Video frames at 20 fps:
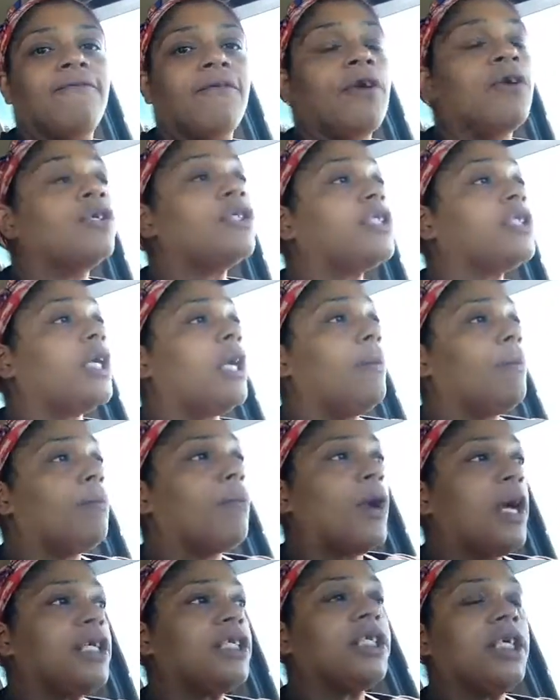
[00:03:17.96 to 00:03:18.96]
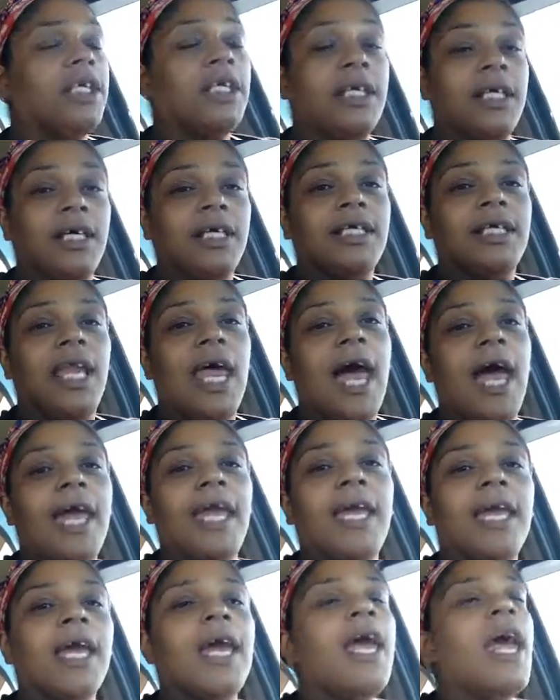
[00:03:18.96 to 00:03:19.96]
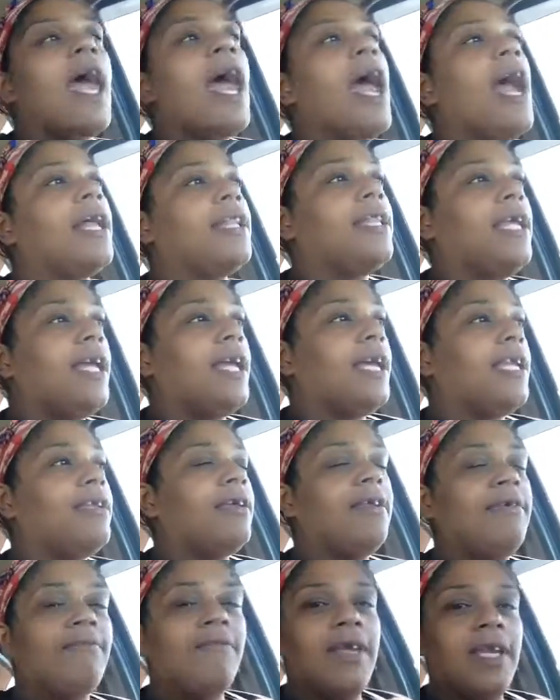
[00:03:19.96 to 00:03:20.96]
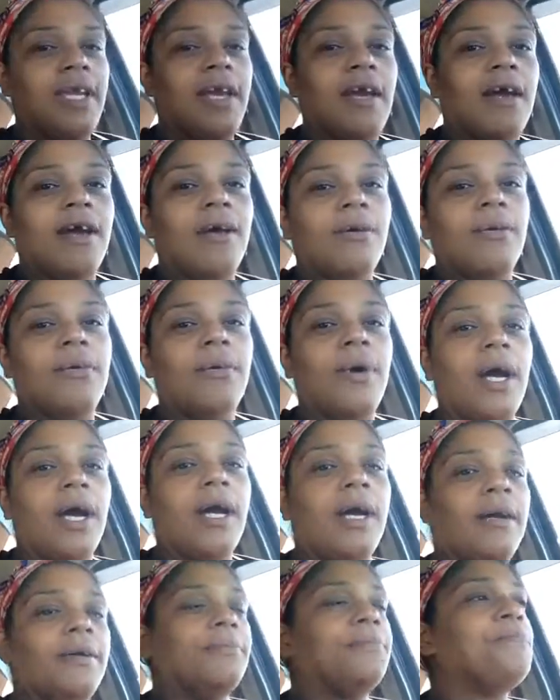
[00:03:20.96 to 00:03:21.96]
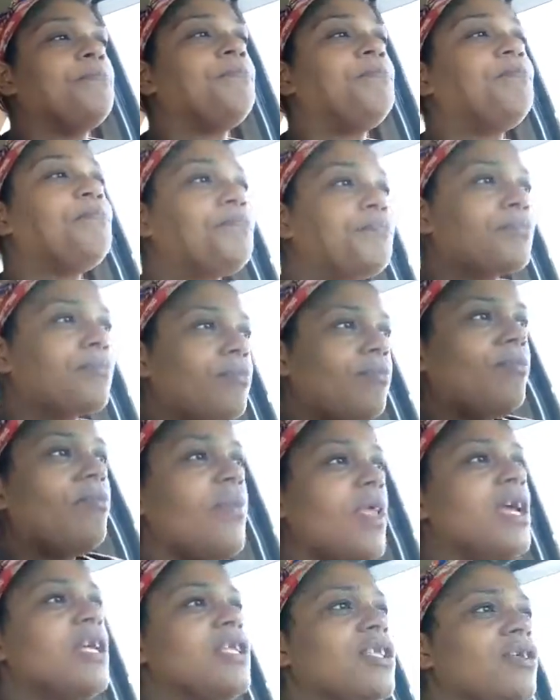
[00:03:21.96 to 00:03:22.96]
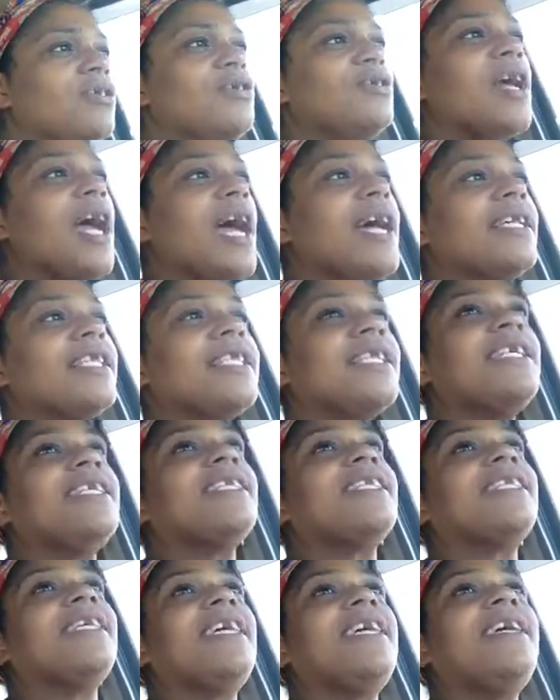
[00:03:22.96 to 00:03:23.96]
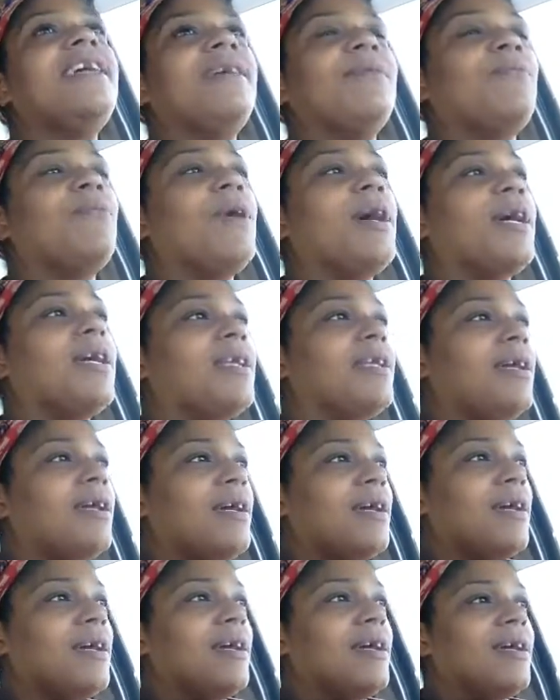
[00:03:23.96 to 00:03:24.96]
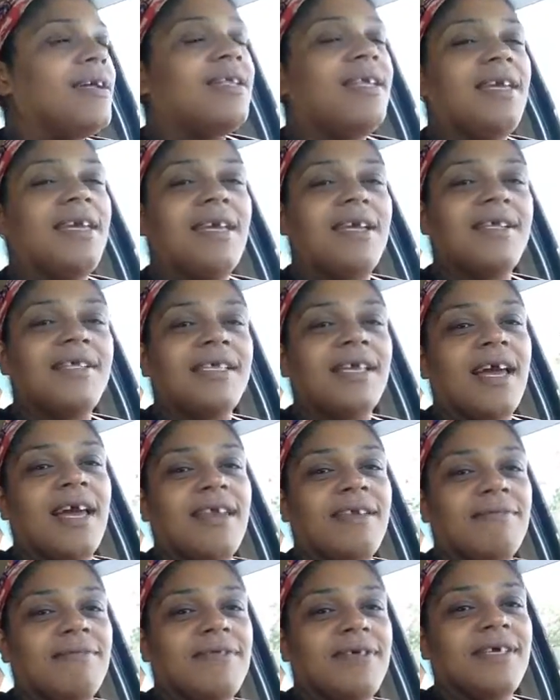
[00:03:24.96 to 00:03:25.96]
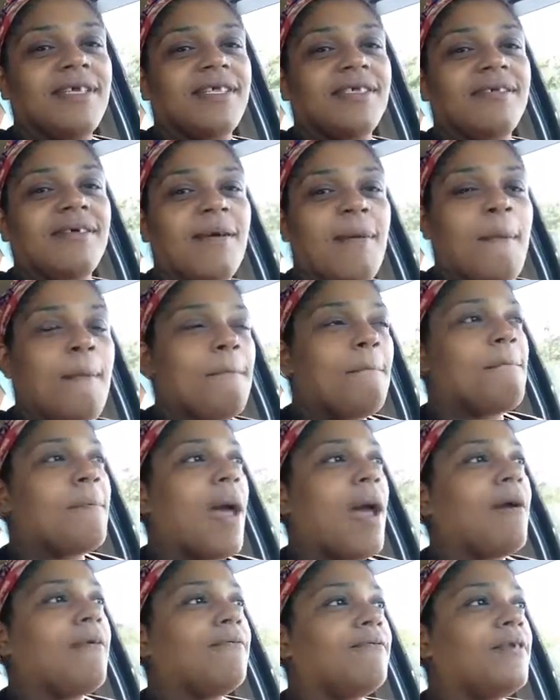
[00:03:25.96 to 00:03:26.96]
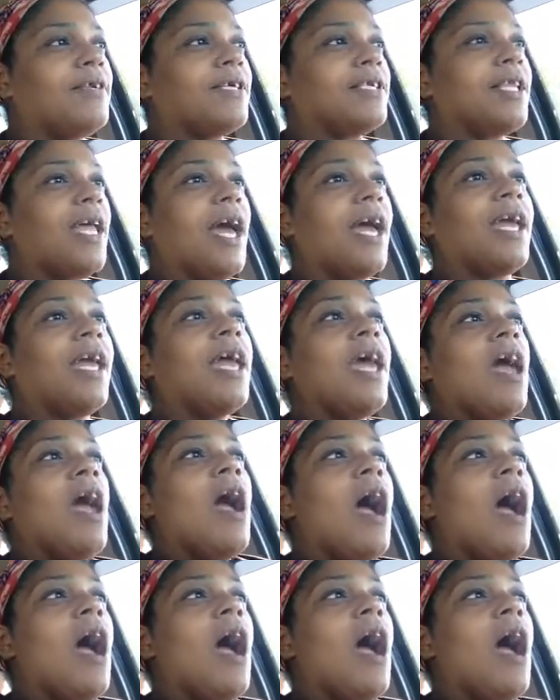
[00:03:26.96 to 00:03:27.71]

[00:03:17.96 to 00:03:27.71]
first impression looked like at the end of the video, so you guys can see what the inside of this mouth looked like.